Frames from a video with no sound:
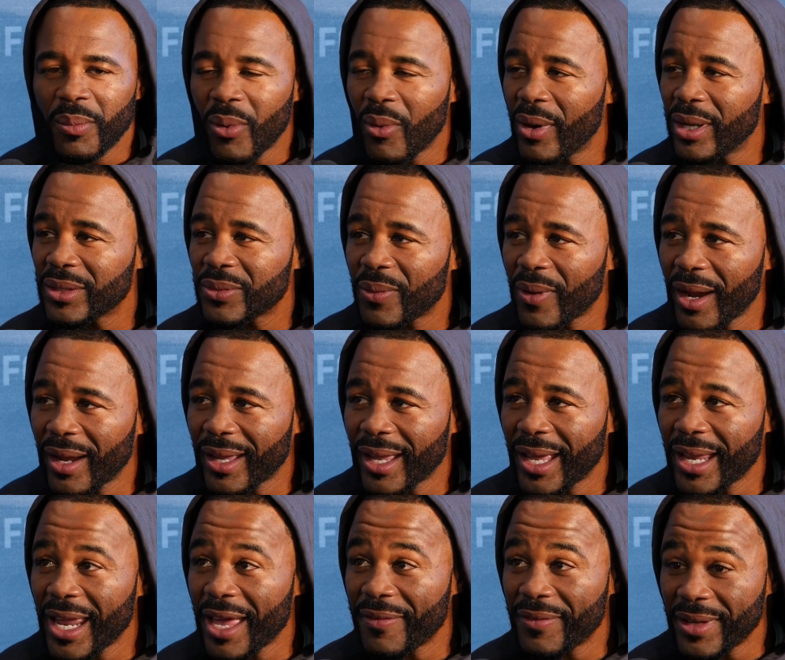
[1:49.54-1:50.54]
points where I
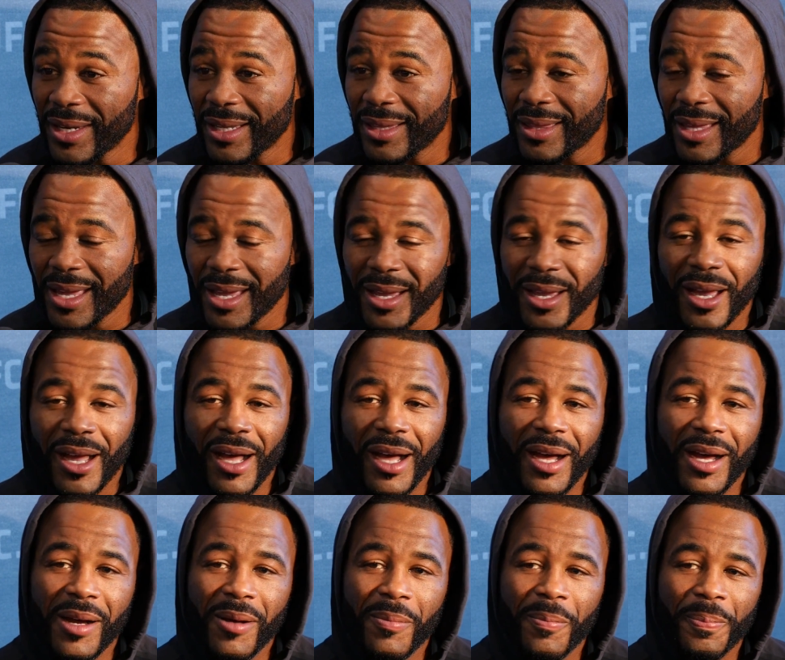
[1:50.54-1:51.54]
can't have anything.
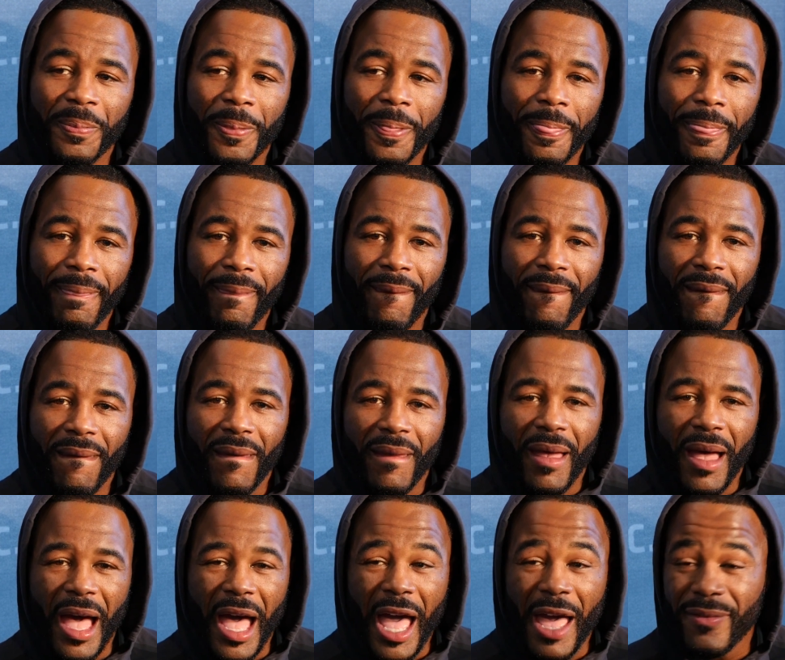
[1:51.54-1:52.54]
I
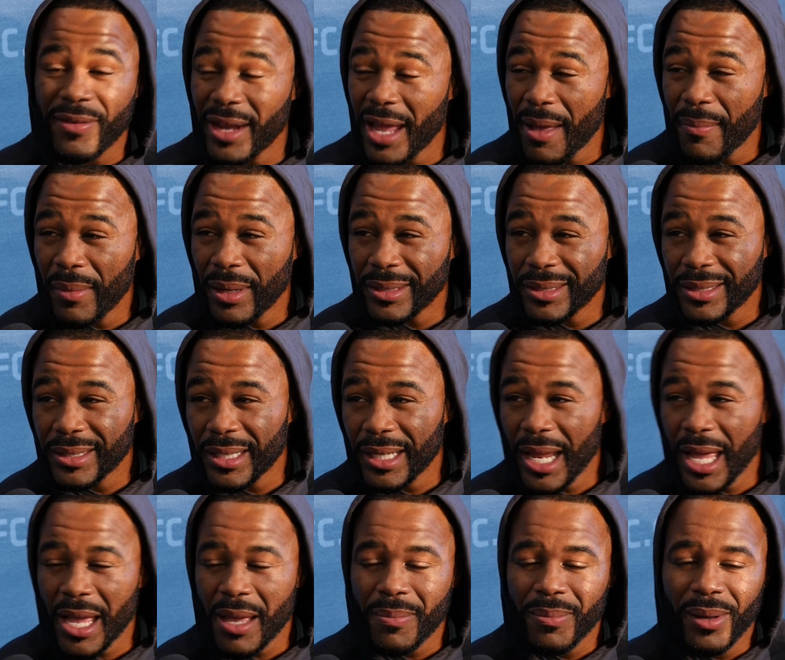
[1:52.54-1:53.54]
haven't had much
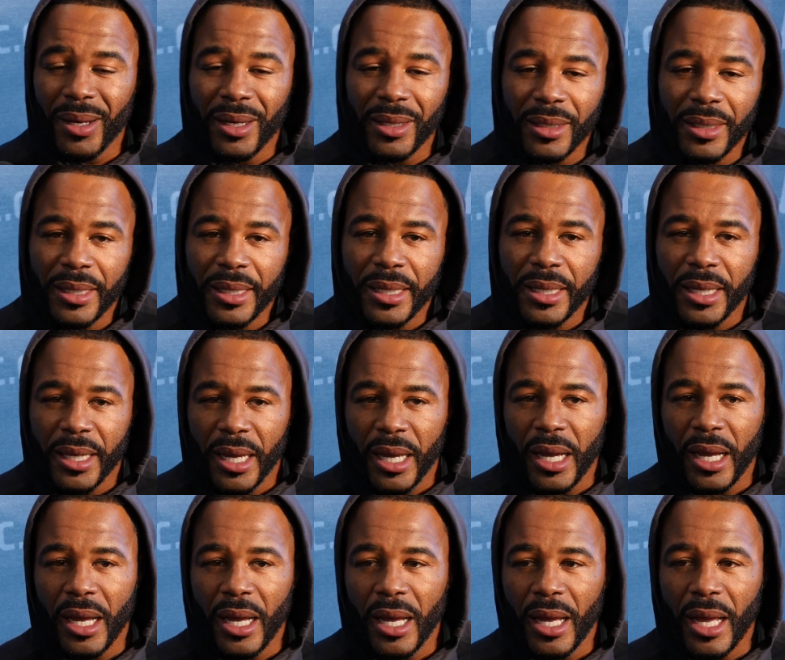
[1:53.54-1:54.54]
today, but
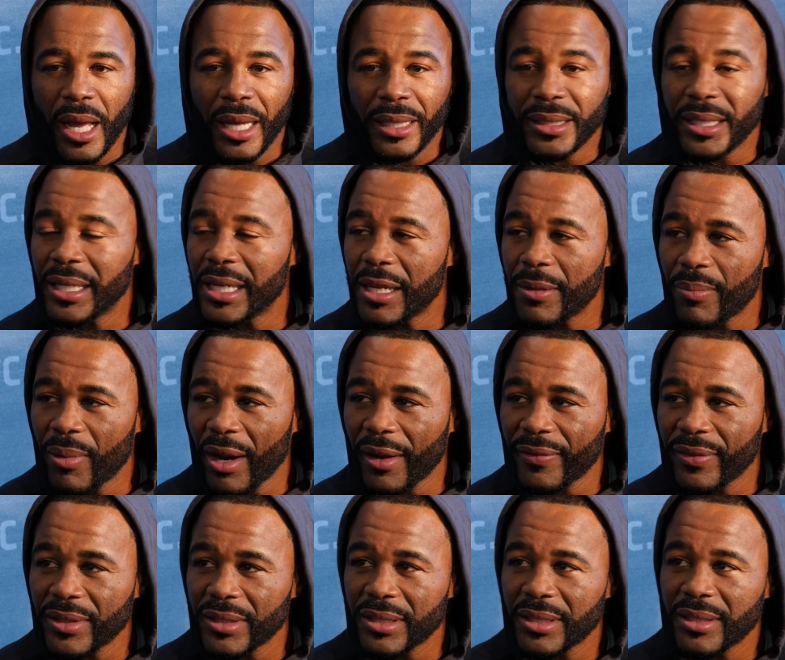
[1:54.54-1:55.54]
I did eat
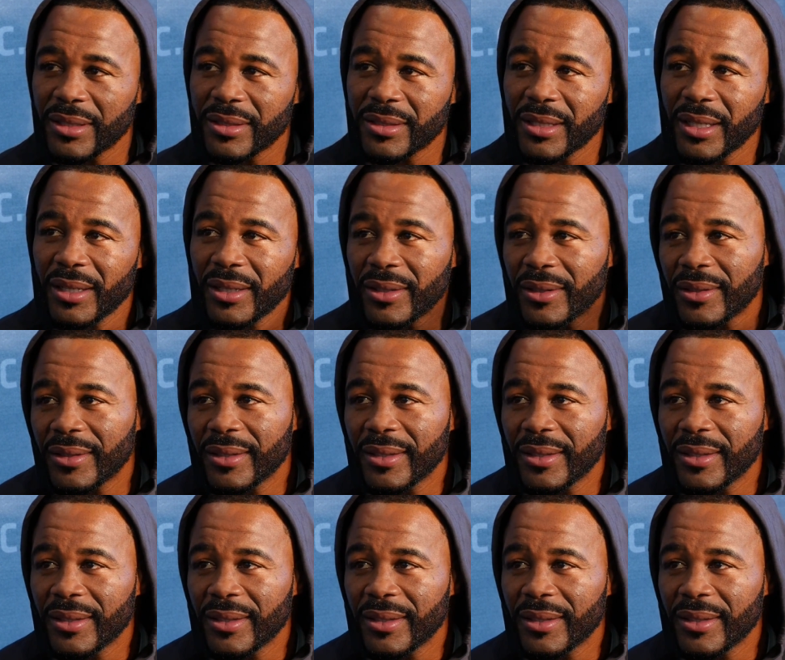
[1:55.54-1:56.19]
breakfast, so.